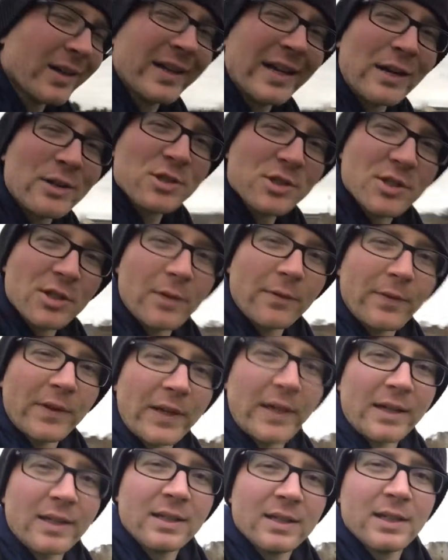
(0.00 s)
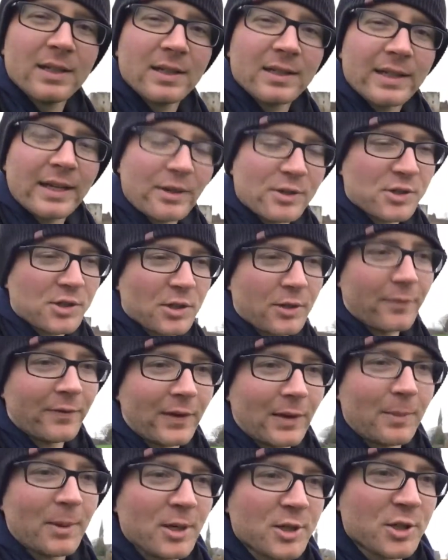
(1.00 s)
Couch surfing. Couch
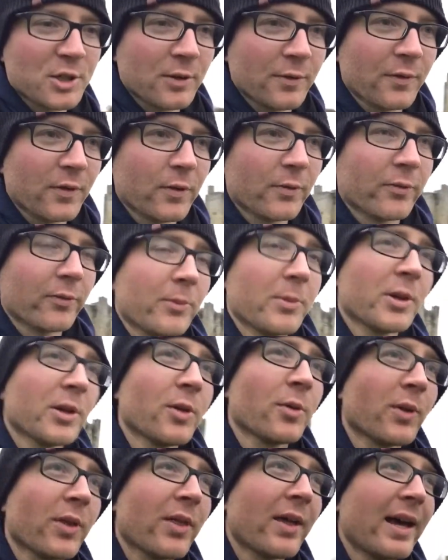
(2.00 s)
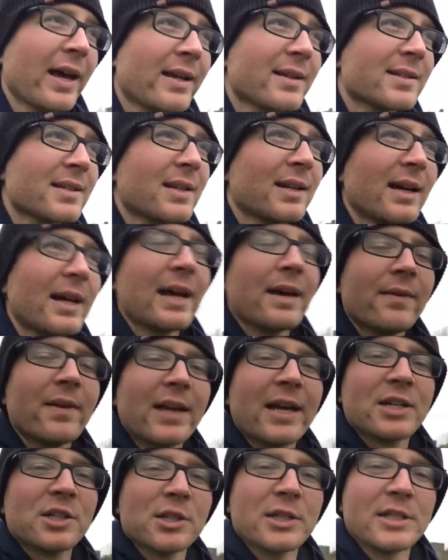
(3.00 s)
surfing, I'm not sure if you're familiar with that. I haven't
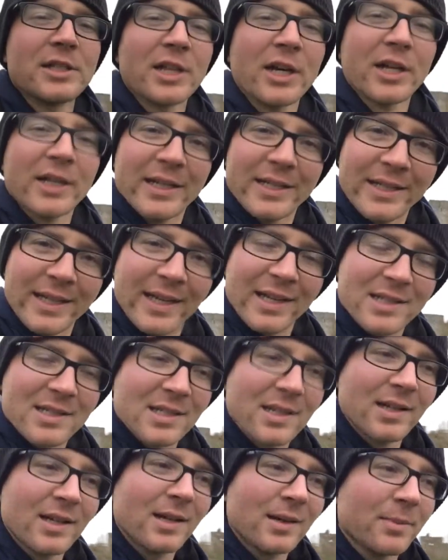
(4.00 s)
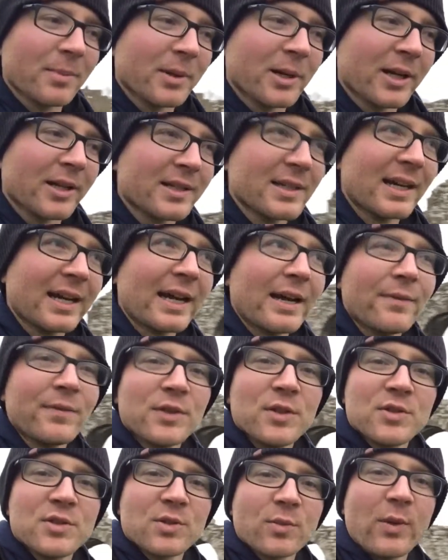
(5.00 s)
actually done it yet, but I have
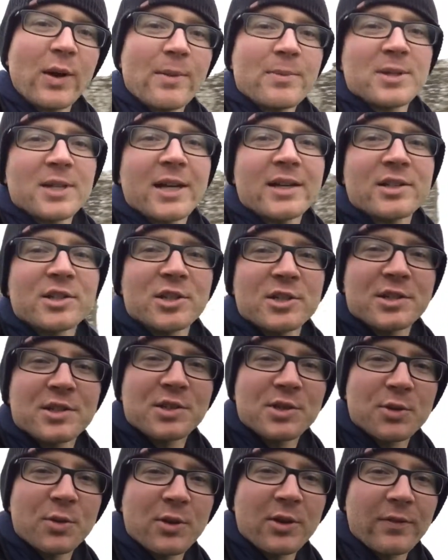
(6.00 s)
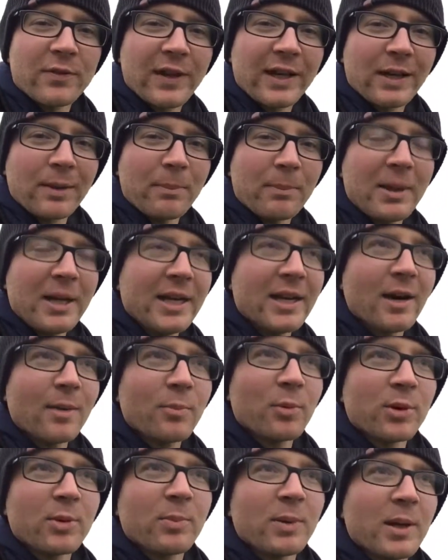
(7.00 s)
used the website just to sort of like meet
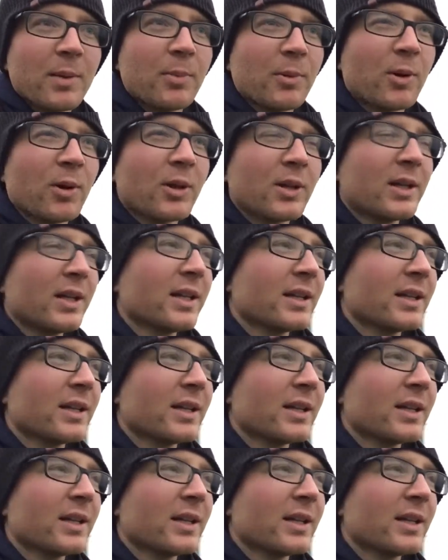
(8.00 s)
up with people.